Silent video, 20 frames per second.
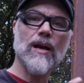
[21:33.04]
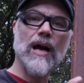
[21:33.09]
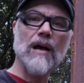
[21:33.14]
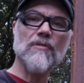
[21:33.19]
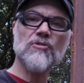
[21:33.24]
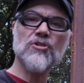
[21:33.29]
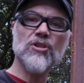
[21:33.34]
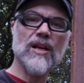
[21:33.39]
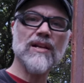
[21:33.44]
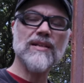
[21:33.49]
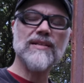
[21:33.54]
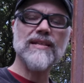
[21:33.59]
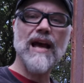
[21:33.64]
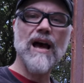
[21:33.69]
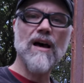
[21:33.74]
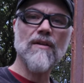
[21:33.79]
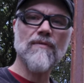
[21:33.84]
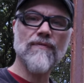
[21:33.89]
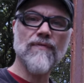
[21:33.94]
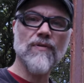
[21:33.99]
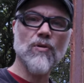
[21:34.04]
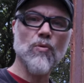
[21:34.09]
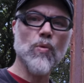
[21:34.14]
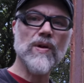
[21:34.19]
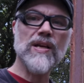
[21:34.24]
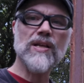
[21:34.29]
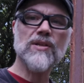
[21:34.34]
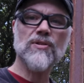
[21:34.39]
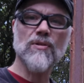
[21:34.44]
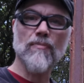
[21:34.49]
I'll shut it down for
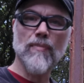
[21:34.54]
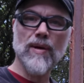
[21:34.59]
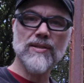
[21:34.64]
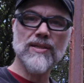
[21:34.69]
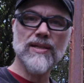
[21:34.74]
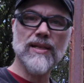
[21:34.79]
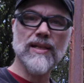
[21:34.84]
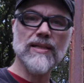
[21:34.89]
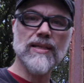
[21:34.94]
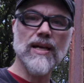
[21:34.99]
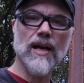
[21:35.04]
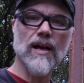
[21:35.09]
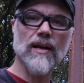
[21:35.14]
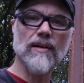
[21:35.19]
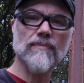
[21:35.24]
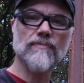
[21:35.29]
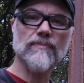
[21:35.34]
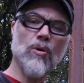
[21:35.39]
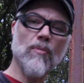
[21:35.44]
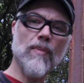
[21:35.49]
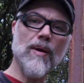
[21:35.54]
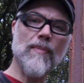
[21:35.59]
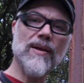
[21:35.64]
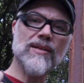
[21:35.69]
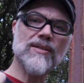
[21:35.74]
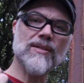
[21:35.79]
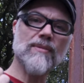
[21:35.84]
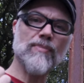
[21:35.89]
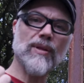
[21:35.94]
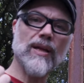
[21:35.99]
weeks or months at a time. Pull my
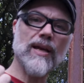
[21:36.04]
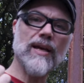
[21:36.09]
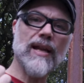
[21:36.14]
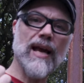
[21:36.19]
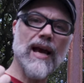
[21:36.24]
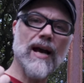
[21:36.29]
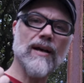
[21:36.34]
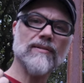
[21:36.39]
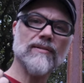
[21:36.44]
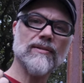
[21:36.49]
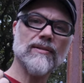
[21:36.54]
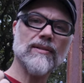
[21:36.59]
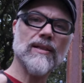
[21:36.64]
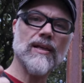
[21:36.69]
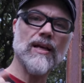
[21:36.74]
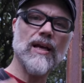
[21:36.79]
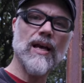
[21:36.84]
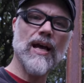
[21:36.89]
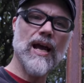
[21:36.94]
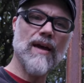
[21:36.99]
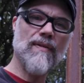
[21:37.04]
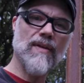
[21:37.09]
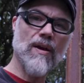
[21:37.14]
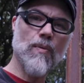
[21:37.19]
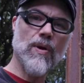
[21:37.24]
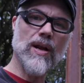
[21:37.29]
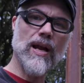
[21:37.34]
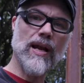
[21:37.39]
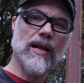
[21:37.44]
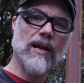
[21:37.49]
mixing blade out, and then
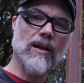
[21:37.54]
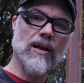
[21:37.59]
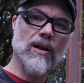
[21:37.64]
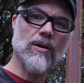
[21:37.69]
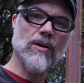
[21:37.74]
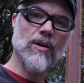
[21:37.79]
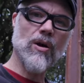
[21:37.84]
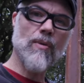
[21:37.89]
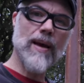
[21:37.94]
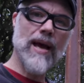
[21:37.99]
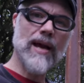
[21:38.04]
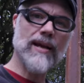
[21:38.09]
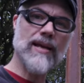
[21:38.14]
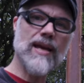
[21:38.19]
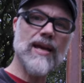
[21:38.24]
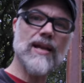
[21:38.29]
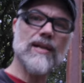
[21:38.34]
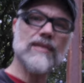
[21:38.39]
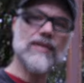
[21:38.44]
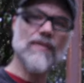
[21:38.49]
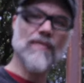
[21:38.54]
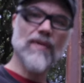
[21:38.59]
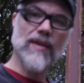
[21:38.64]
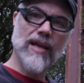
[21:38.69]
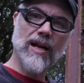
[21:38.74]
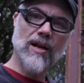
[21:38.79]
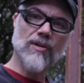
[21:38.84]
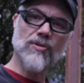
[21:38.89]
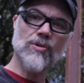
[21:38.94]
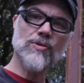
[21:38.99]
when I can go back in and say, well,
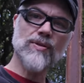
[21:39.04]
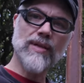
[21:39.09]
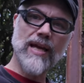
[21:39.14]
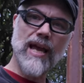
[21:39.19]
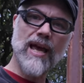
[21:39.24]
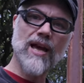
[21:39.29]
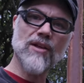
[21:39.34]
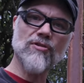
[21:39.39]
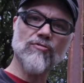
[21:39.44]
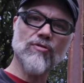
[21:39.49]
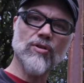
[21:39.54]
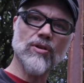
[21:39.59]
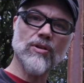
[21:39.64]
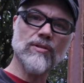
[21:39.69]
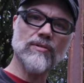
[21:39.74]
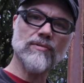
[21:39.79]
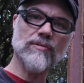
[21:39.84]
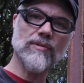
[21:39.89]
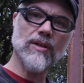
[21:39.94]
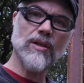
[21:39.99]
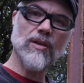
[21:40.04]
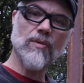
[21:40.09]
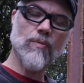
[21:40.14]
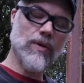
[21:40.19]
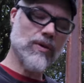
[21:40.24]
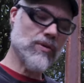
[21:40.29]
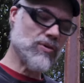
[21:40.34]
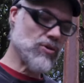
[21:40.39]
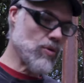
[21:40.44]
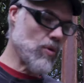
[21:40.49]
that I'll use a hand drill
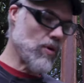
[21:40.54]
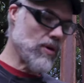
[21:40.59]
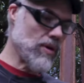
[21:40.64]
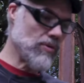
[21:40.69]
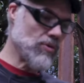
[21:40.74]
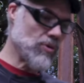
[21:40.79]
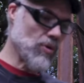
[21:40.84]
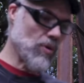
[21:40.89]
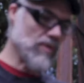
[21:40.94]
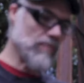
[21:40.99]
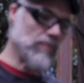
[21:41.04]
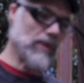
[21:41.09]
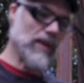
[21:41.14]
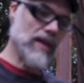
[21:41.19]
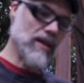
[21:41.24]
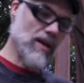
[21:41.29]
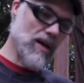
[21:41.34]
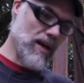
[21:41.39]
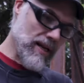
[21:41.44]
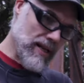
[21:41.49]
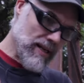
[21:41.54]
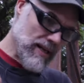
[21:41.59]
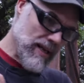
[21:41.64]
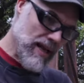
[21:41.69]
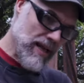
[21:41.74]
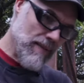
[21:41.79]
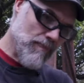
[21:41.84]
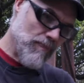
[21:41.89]
with a shorter blade on it.